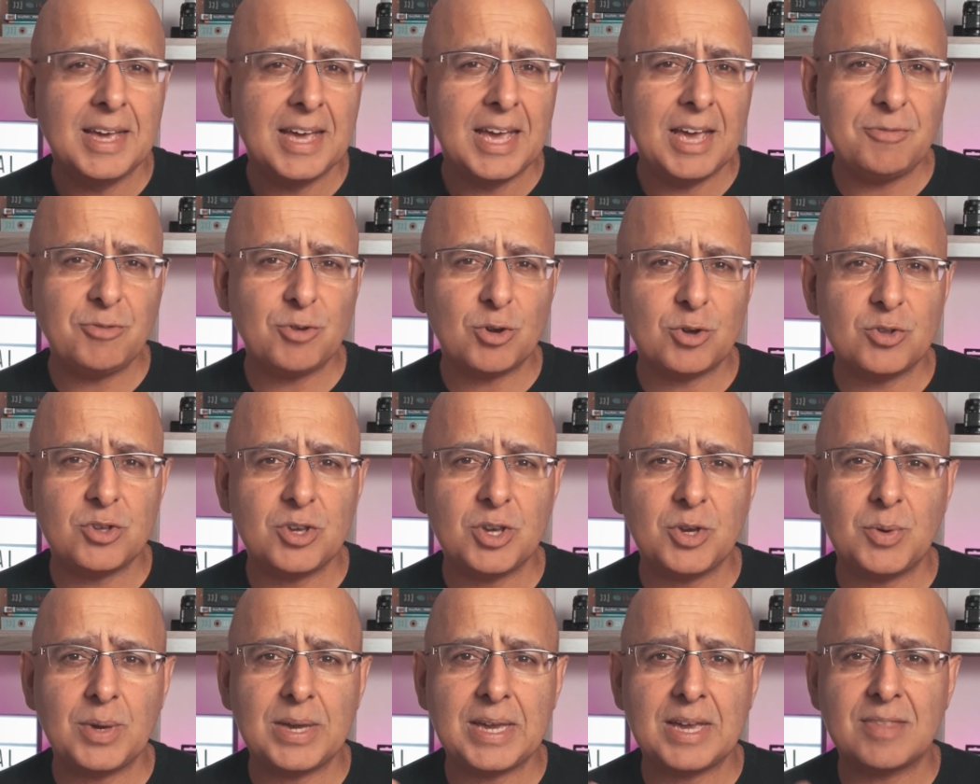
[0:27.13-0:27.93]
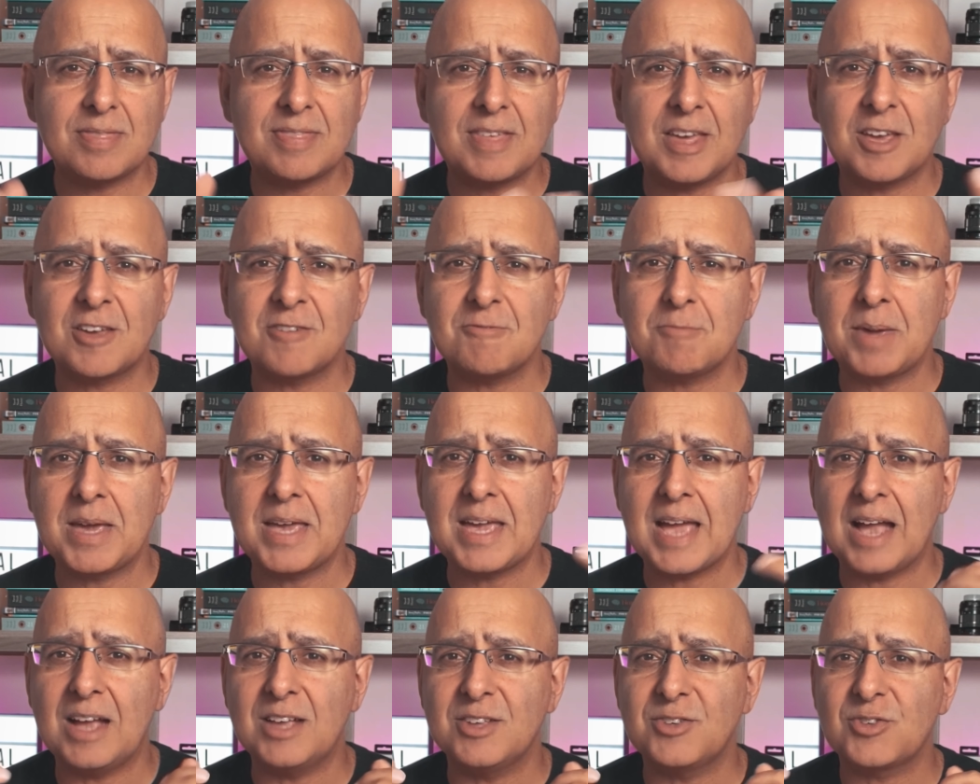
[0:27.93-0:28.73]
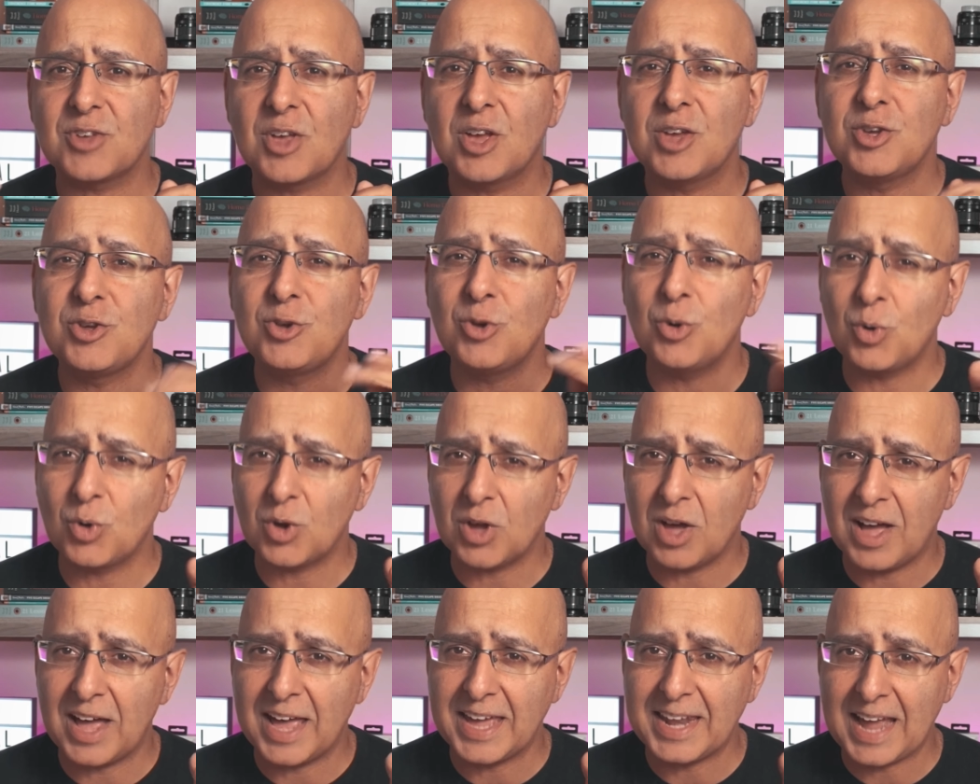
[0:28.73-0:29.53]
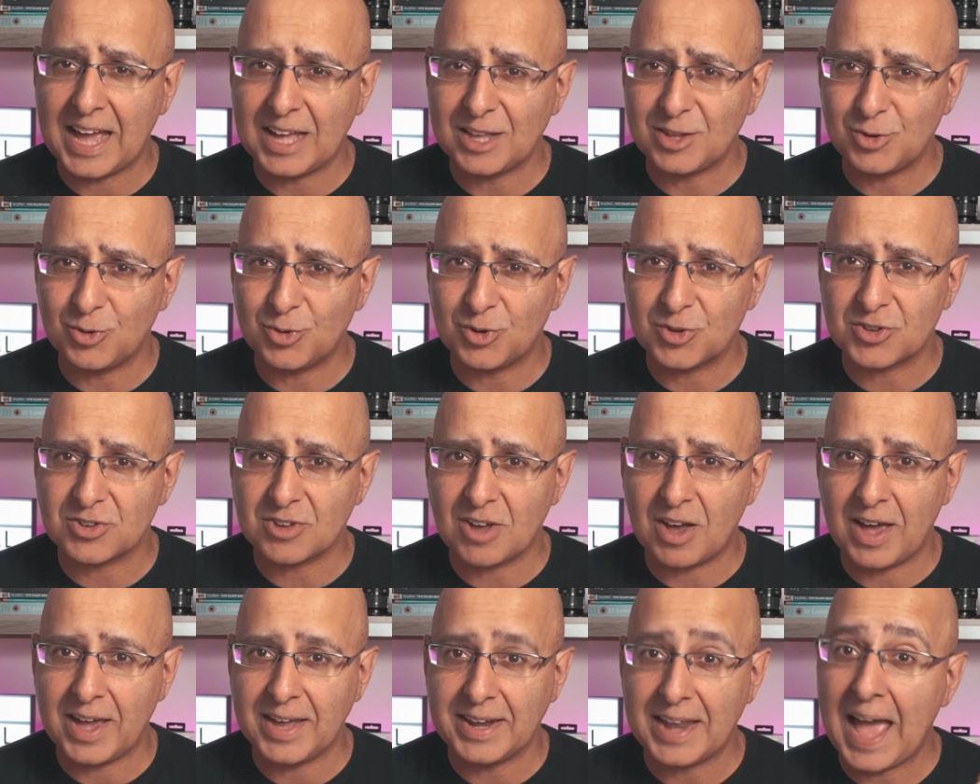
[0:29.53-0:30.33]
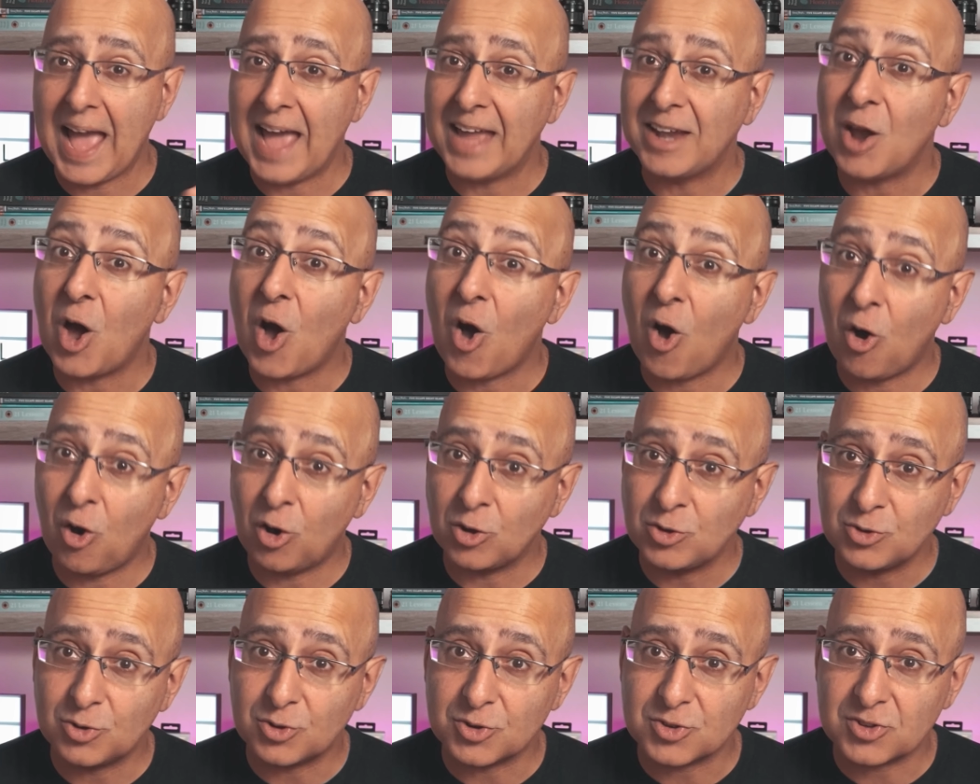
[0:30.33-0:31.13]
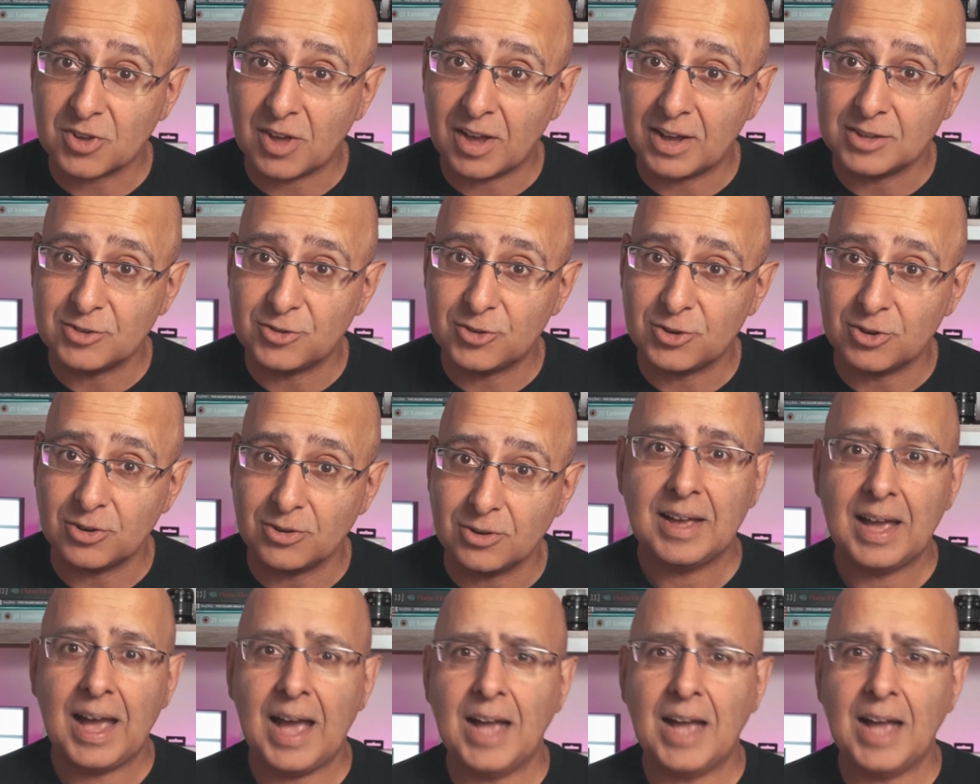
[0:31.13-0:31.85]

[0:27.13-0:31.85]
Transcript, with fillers: If you're new here, think of me as your guide at your side and on your side too.